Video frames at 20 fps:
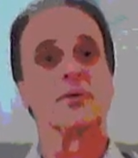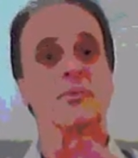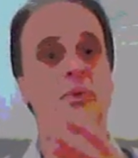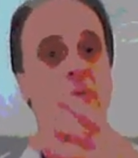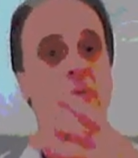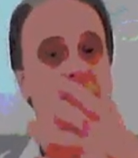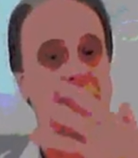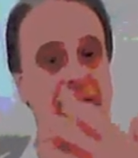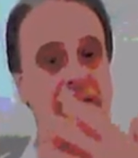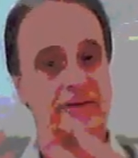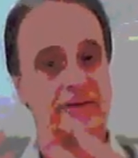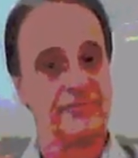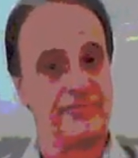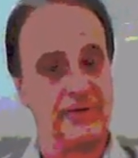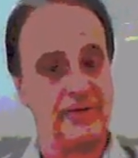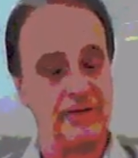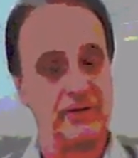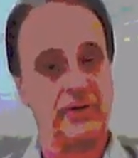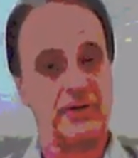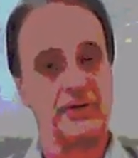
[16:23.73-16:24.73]
It will be
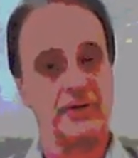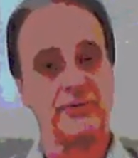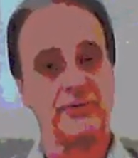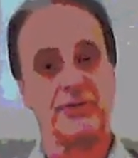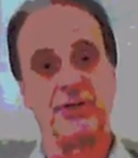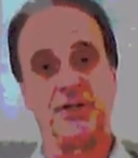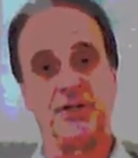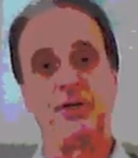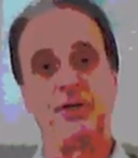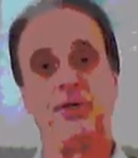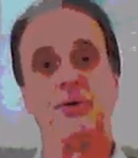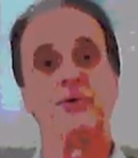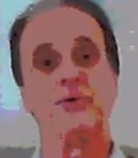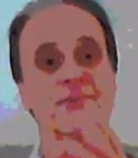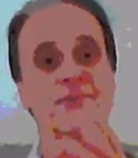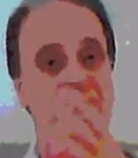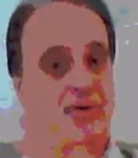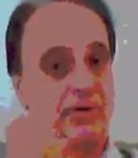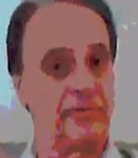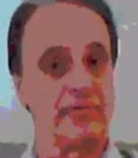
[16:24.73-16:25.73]
inferior to you,
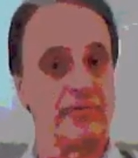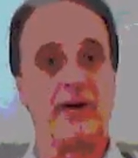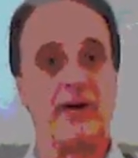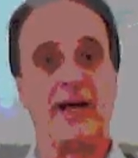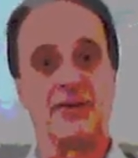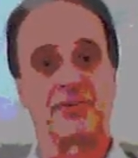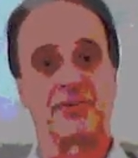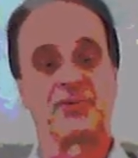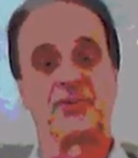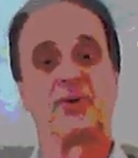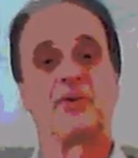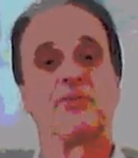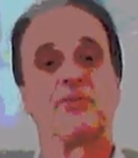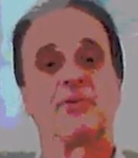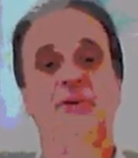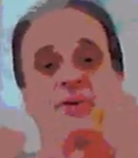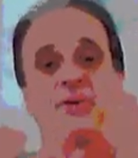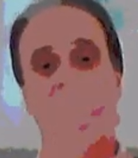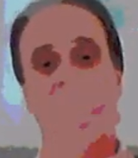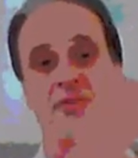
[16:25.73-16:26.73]
silver, as
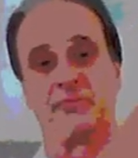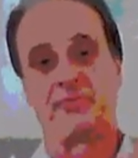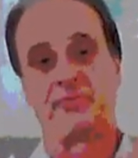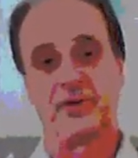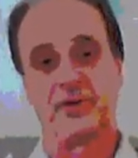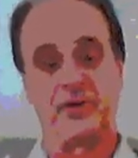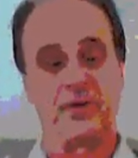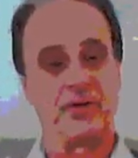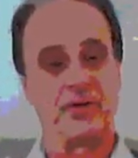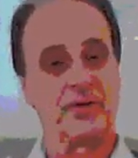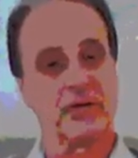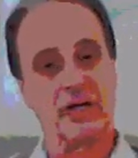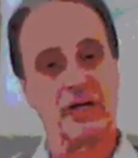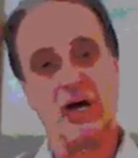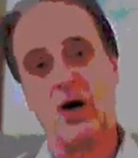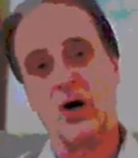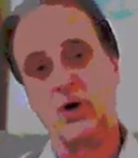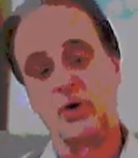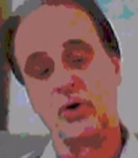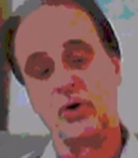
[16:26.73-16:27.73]
silver is inferior to
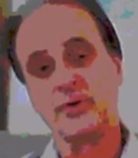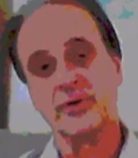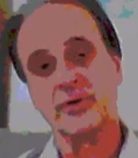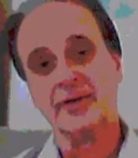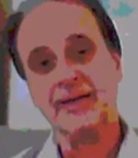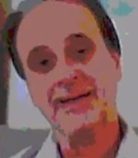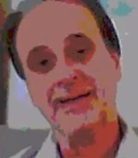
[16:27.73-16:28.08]
gold.